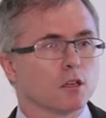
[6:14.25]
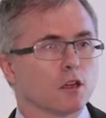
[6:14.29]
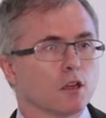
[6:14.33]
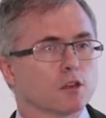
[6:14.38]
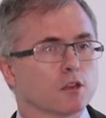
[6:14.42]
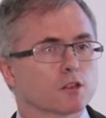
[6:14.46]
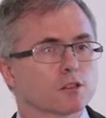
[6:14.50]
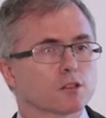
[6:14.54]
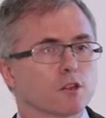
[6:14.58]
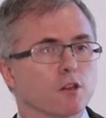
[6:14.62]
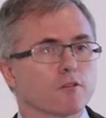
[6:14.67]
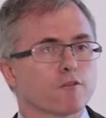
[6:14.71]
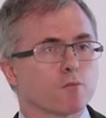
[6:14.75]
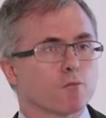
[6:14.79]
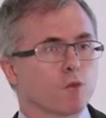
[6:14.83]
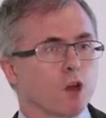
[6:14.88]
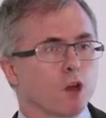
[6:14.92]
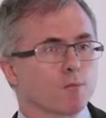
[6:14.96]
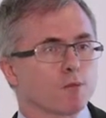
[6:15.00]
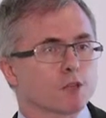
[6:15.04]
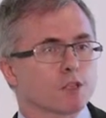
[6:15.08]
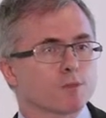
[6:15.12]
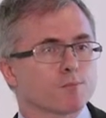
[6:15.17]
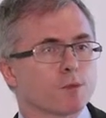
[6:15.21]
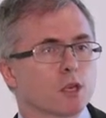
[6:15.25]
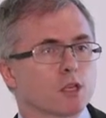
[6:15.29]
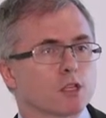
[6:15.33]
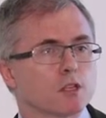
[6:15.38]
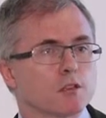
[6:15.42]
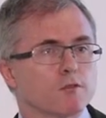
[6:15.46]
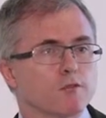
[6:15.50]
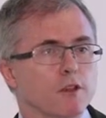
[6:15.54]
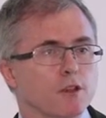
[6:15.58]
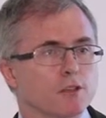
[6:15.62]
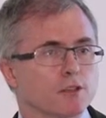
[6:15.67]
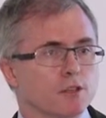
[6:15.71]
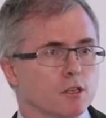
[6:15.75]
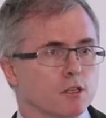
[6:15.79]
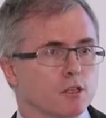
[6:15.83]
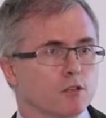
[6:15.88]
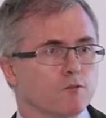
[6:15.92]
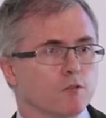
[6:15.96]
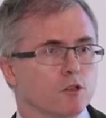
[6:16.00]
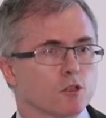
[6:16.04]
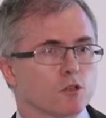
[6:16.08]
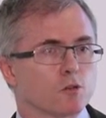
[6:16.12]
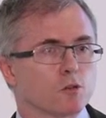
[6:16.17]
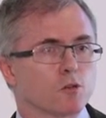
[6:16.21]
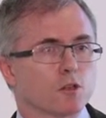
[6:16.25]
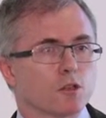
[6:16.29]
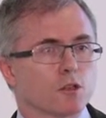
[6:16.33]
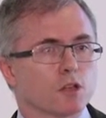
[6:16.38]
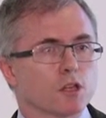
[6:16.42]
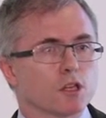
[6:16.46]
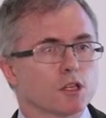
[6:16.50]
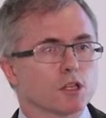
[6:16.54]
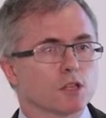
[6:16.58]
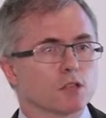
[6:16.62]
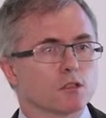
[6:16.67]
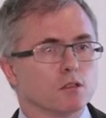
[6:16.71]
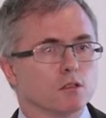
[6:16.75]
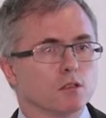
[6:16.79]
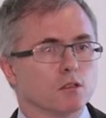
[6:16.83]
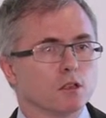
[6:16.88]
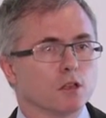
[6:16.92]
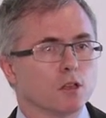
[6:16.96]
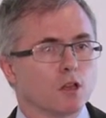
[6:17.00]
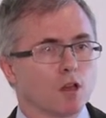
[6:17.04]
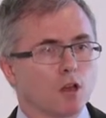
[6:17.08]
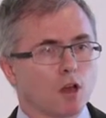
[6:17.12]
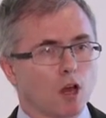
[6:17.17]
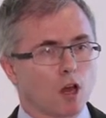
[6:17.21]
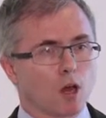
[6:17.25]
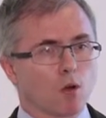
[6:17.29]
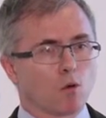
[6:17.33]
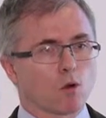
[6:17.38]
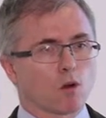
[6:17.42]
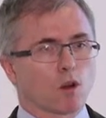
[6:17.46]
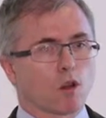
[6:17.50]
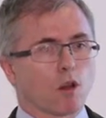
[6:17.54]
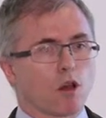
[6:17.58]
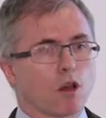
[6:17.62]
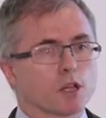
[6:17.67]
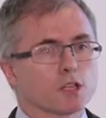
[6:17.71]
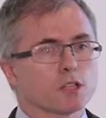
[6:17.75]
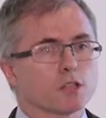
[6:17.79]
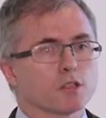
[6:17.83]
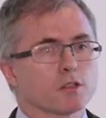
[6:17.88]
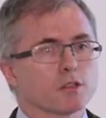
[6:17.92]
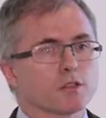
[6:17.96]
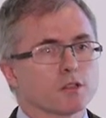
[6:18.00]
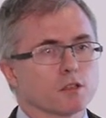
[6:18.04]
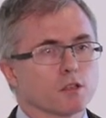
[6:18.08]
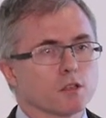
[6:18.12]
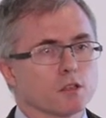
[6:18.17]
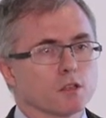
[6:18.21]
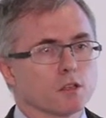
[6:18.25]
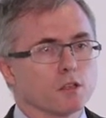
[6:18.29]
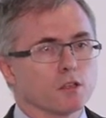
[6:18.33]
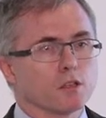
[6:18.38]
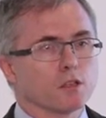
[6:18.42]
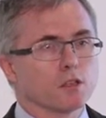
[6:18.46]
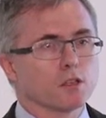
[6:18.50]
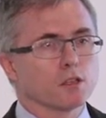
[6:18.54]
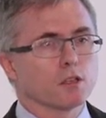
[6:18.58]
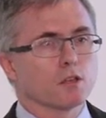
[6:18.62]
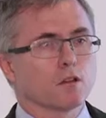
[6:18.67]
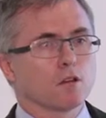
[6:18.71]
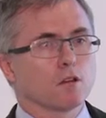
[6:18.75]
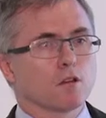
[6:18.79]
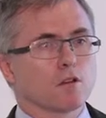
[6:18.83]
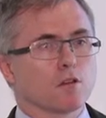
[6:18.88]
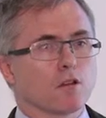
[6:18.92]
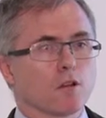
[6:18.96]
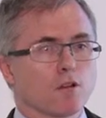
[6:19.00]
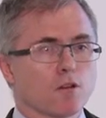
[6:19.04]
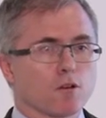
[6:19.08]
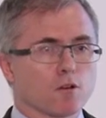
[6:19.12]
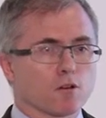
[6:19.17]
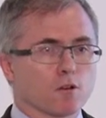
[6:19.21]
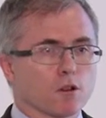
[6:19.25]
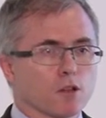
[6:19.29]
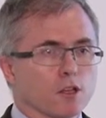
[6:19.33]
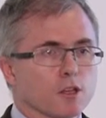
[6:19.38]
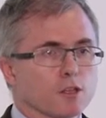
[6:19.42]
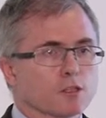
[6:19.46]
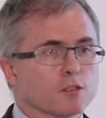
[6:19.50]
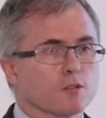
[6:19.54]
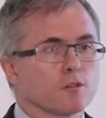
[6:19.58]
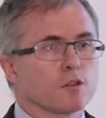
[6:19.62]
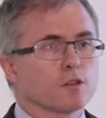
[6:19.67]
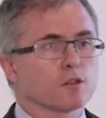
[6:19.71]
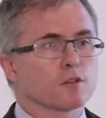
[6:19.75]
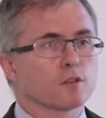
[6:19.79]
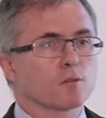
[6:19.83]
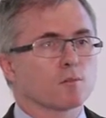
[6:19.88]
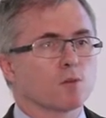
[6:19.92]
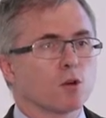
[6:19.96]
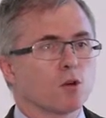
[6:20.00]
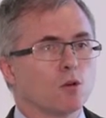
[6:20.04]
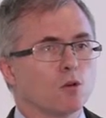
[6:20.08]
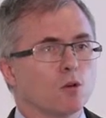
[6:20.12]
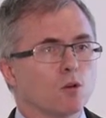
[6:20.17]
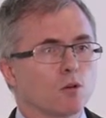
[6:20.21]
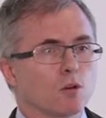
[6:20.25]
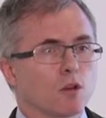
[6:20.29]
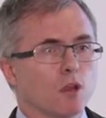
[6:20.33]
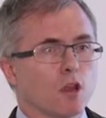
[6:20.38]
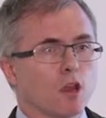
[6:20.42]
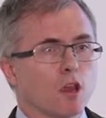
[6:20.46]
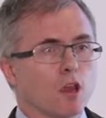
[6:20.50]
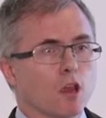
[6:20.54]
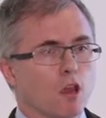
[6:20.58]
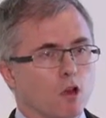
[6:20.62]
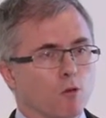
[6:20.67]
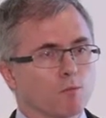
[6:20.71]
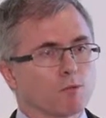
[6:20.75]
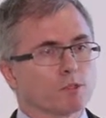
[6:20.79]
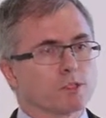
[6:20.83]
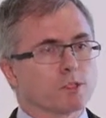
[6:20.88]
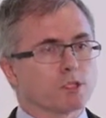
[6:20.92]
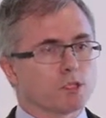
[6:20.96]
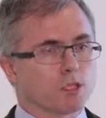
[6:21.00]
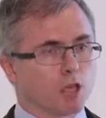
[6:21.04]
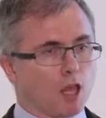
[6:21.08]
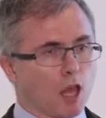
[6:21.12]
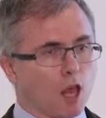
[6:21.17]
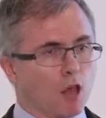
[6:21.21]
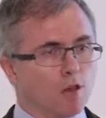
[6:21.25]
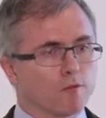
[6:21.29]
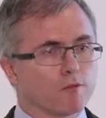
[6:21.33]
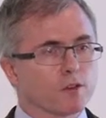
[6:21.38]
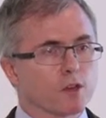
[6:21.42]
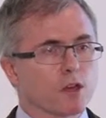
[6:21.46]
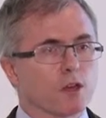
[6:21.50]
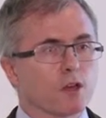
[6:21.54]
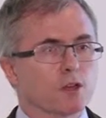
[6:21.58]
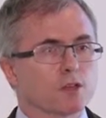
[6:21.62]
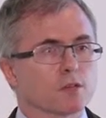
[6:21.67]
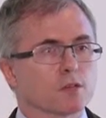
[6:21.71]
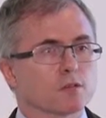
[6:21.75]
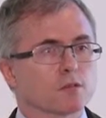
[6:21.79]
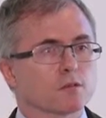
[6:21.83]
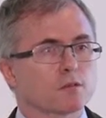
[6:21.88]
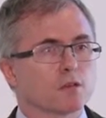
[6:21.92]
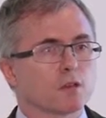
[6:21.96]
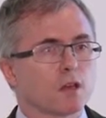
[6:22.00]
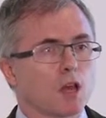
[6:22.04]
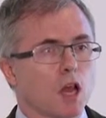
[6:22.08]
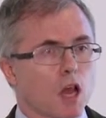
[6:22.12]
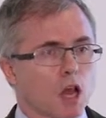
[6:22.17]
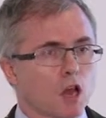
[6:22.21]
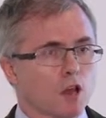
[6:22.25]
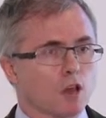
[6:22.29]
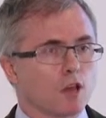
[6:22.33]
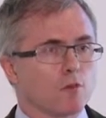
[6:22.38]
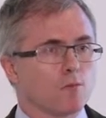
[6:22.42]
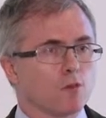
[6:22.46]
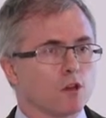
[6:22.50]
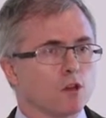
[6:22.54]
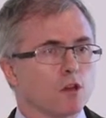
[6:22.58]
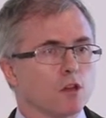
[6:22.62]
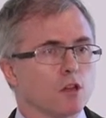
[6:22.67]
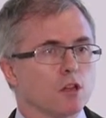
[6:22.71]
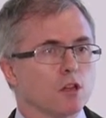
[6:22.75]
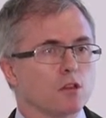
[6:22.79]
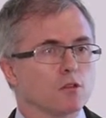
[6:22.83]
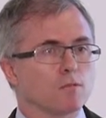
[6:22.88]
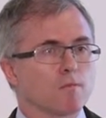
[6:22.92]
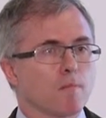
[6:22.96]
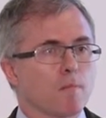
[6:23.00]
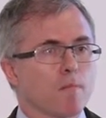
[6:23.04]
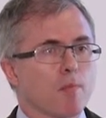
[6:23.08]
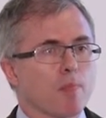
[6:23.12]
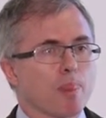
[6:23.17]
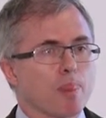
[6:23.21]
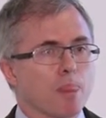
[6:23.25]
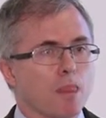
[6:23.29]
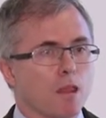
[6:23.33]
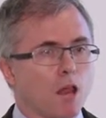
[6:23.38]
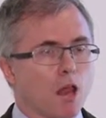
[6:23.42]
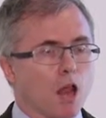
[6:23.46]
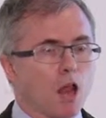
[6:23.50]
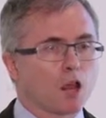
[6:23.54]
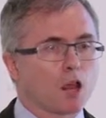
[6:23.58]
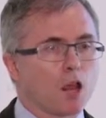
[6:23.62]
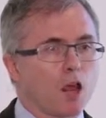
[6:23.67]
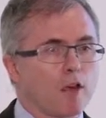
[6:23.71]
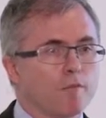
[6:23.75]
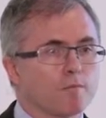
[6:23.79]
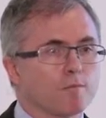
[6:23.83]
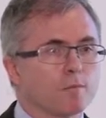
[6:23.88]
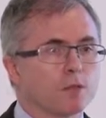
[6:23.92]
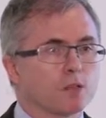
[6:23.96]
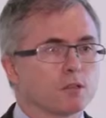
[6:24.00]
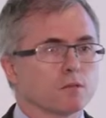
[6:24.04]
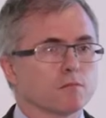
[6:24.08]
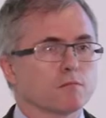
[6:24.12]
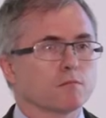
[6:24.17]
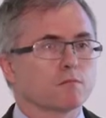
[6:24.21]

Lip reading: So from my perspective as an individual clinician, I would like to see that the release of this report helps galvanise our community, our government,